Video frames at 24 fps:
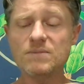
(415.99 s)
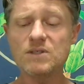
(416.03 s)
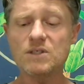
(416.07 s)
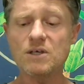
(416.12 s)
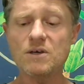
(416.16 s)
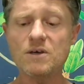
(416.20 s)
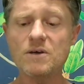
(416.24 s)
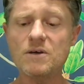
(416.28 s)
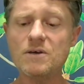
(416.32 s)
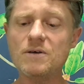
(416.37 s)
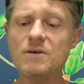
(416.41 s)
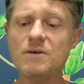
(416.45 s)

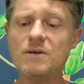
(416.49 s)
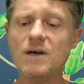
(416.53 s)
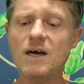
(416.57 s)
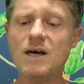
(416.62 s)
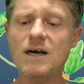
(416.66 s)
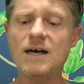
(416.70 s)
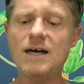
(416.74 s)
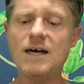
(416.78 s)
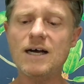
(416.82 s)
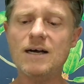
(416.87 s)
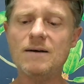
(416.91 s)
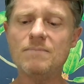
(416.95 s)
so
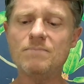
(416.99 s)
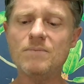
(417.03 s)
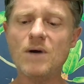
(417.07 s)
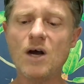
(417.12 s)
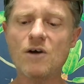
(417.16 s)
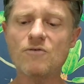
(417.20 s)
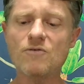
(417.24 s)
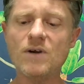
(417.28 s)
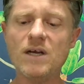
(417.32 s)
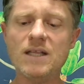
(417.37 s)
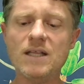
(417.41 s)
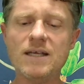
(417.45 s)
I
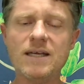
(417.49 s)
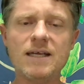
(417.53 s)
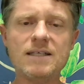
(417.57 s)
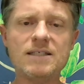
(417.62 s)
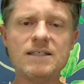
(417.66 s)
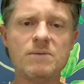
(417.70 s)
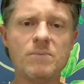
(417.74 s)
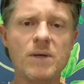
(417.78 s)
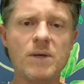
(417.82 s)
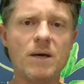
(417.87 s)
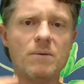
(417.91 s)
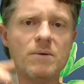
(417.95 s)
really need
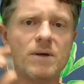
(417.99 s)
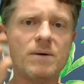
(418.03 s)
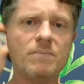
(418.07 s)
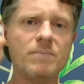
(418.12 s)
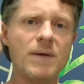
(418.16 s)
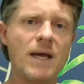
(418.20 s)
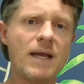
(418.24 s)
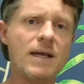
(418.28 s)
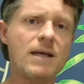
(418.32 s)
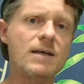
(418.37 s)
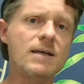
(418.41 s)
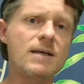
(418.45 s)
to be able to
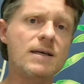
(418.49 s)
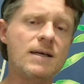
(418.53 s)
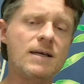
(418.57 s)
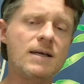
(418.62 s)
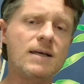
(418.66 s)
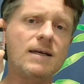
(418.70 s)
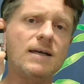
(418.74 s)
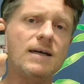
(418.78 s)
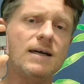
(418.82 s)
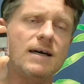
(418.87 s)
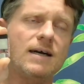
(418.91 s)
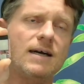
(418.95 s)
make
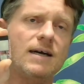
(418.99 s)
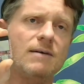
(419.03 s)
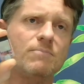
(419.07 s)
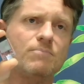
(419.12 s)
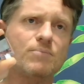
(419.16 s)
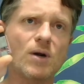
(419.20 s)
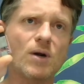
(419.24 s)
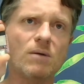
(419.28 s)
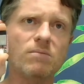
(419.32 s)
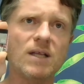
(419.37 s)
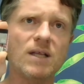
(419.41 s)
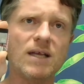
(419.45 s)

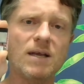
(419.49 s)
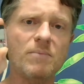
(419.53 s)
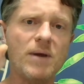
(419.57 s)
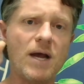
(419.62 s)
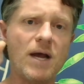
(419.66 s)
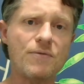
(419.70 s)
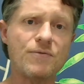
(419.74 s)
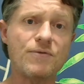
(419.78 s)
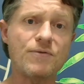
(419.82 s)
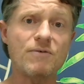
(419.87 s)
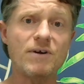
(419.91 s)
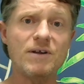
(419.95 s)
probably
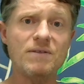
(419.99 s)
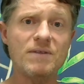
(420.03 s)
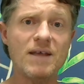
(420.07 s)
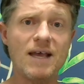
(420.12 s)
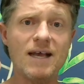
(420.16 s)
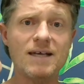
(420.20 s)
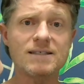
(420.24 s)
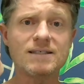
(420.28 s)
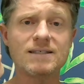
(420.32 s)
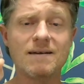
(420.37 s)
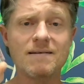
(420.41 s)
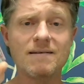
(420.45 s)
about
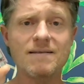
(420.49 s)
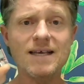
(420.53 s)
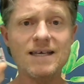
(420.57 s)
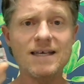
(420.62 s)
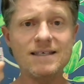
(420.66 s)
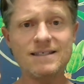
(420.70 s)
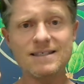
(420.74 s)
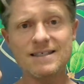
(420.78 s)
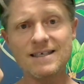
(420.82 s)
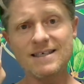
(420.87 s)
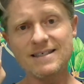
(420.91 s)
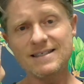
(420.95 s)
3,000 of
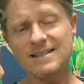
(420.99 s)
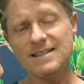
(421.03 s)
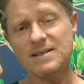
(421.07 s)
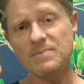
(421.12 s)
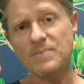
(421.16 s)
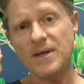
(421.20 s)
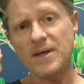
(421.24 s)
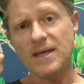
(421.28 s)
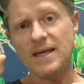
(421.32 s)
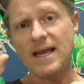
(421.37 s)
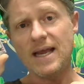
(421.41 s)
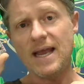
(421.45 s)
these to
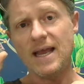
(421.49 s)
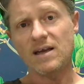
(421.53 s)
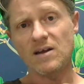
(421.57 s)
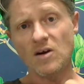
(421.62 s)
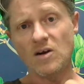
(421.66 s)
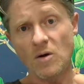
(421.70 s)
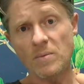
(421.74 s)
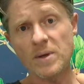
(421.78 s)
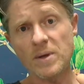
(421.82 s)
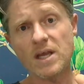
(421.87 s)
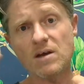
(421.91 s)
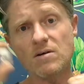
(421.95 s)
be
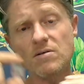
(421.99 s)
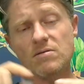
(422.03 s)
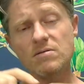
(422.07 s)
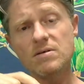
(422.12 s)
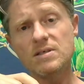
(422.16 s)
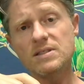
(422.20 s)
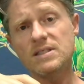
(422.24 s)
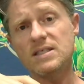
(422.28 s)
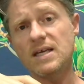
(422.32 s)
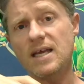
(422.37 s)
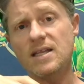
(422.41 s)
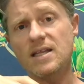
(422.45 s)
economical,
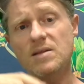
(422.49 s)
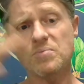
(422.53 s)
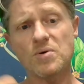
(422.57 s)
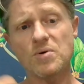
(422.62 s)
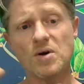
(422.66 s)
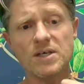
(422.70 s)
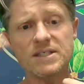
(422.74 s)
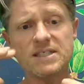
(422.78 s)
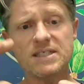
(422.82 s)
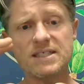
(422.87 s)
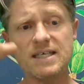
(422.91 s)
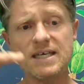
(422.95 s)
to the
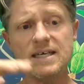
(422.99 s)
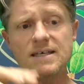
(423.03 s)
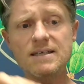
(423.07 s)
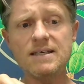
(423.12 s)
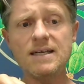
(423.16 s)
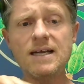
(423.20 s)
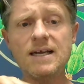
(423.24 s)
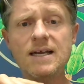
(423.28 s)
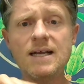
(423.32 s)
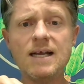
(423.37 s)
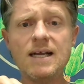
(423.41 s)
price down,